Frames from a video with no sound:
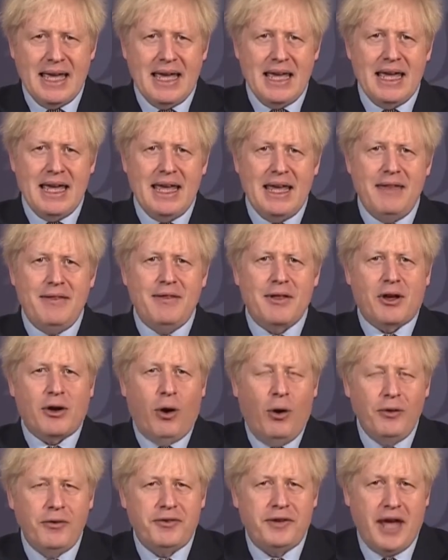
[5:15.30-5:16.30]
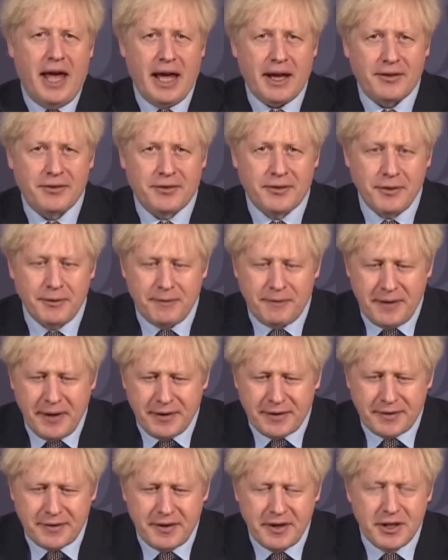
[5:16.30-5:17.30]
in the context of
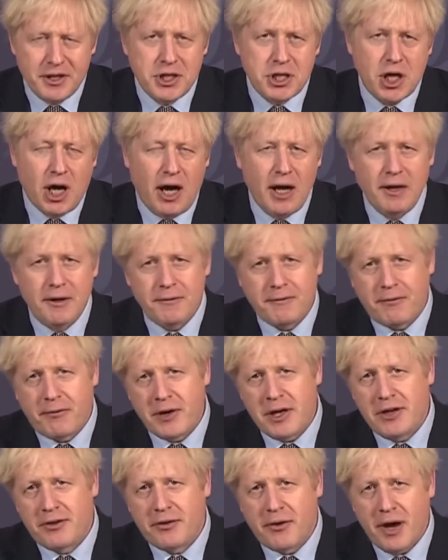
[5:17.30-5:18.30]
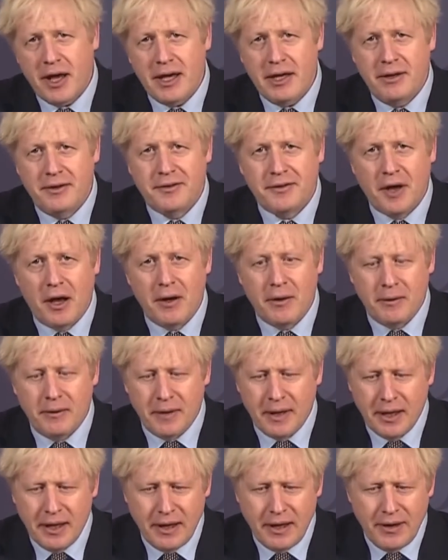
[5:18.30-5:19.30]
this giant free trade zone
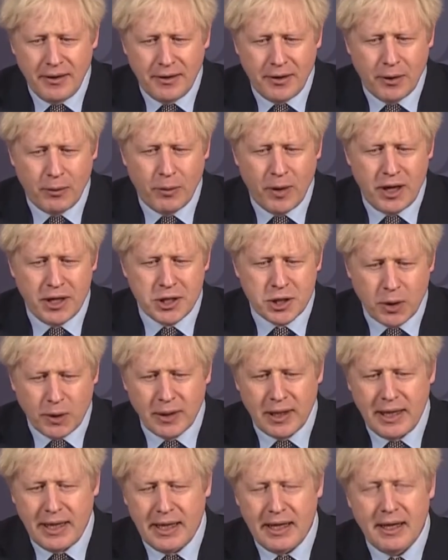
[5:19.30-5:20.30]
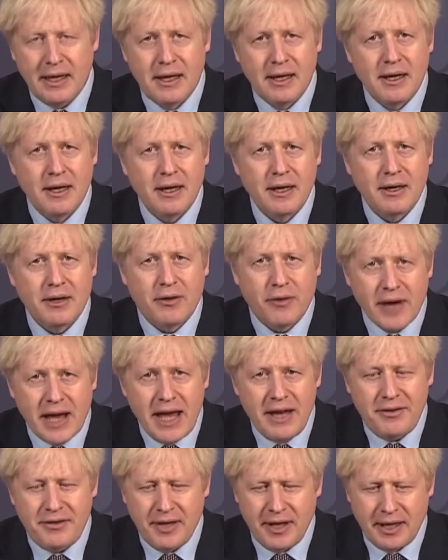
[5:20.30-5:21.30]
that we're jointly
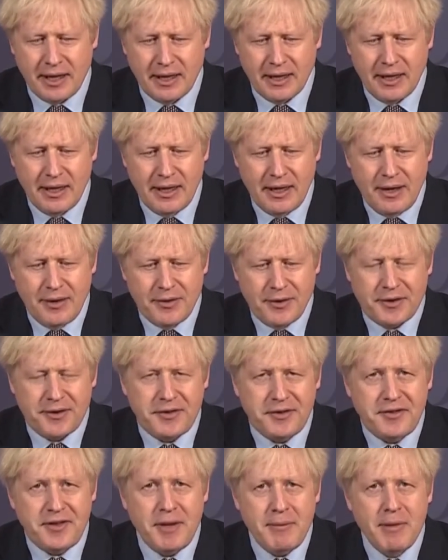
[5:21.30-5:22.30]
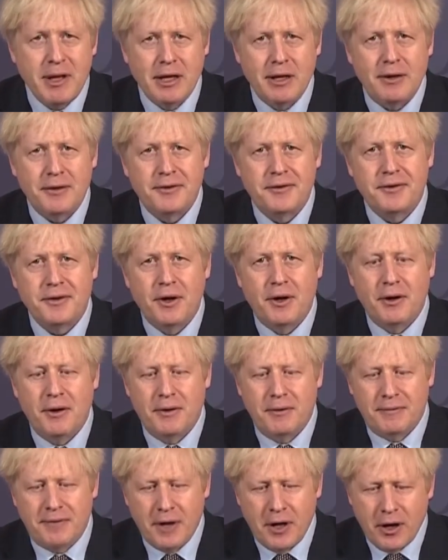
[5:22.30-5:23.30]
creating, the stimulus
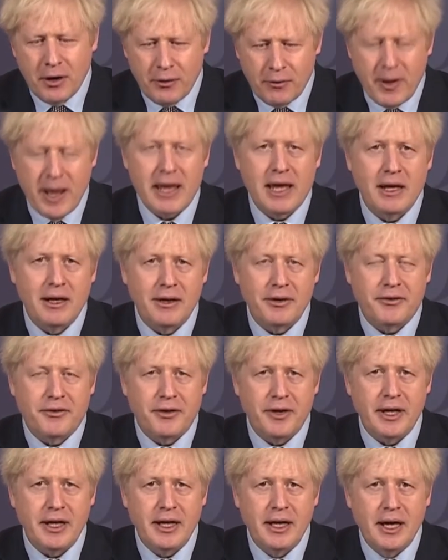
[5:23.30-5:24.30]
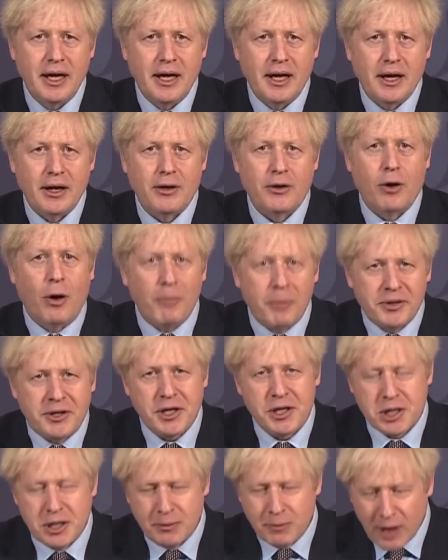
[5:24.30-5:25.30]
of regulatory
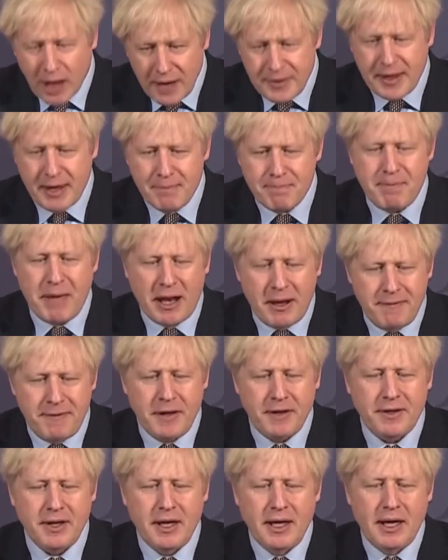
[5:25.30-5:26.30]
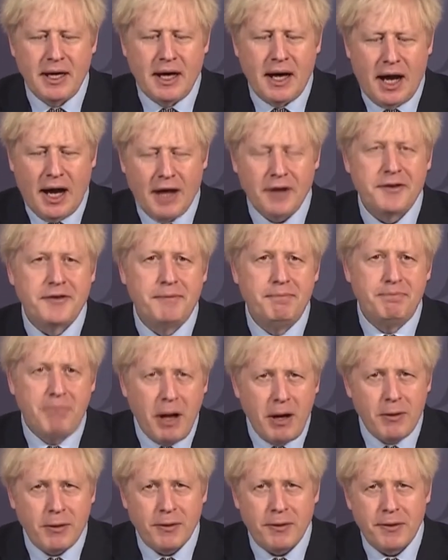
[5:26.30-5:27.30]
competition will, I think, benefit us
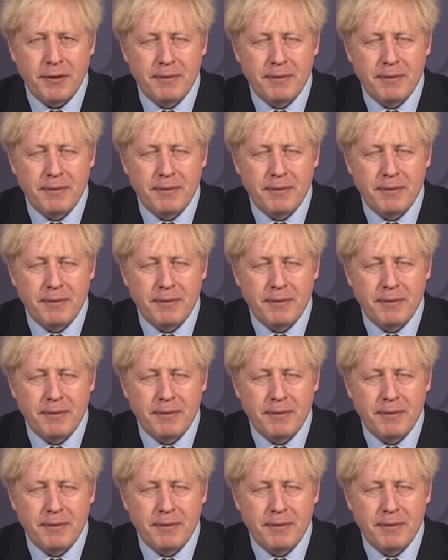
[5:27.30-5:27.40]
both.